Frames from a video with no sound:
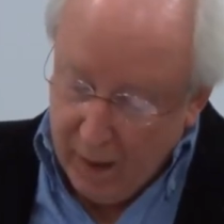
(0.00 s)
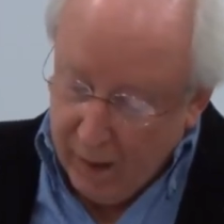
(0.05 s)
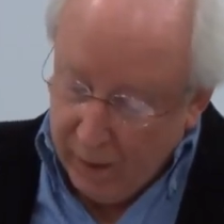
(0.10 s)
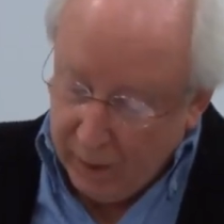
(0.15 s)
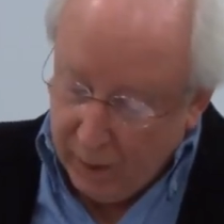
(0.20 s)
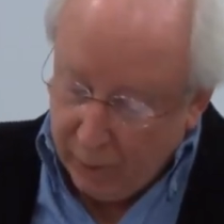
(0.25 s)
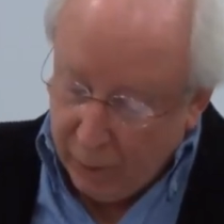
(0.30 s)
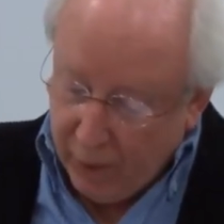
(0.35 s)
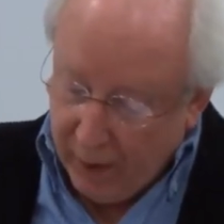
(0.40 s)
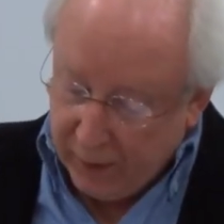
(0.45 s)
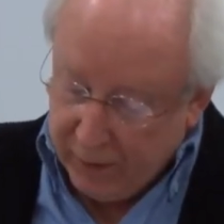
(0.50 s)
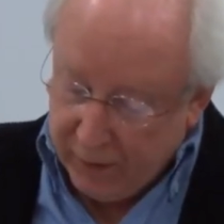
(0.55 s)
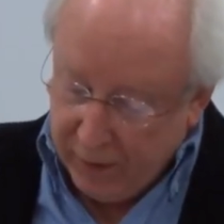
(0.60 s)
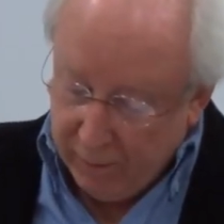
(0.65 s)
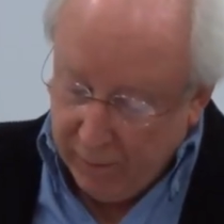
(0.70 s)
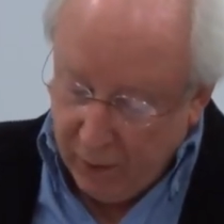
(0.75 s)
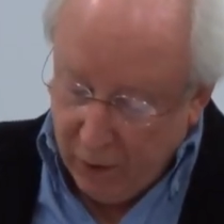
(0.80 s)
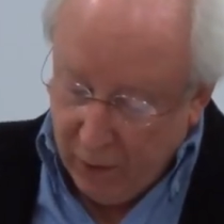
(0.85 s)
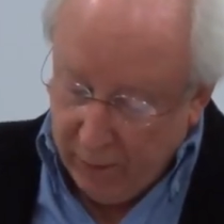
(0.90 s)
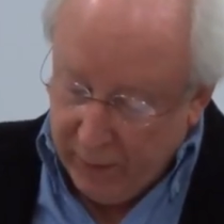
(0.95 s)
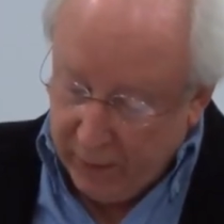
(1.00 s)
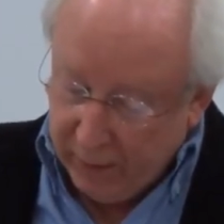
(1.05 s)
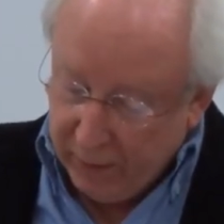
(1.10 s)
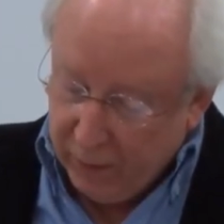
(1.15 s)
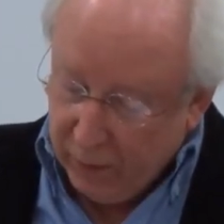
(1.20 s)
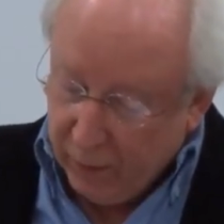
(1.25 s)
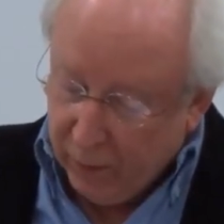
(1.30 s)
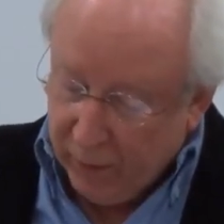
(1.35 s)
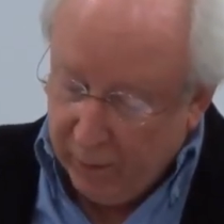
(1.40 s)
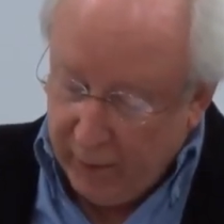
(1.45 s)
The present moment
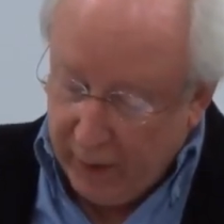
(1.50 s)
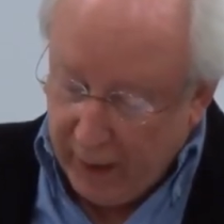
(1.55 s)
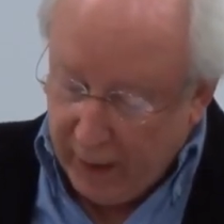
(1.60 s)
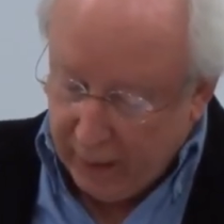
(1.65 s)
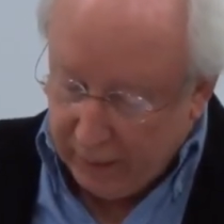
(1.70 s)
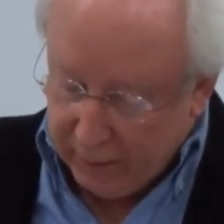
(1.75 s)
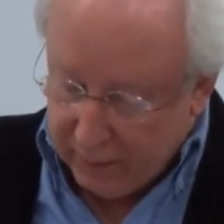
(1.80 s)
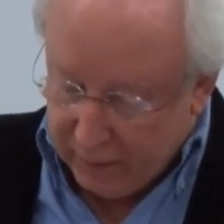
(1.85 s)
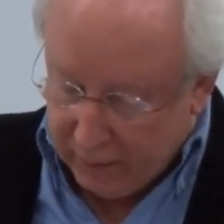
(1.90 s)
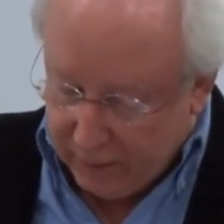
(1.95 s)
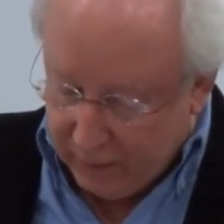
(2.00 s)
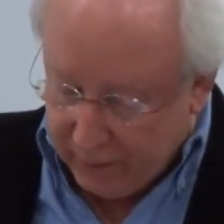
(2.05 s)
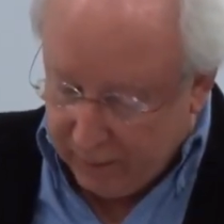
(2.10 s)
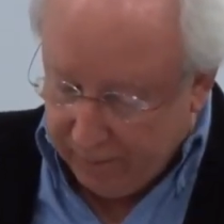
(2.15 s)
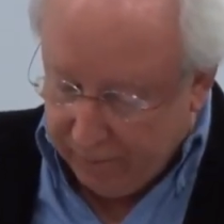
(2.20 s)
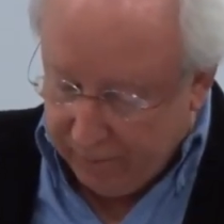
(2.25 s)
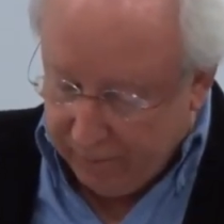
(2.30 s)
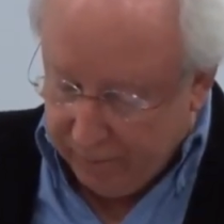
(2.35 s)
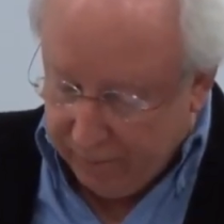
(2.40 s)
remains.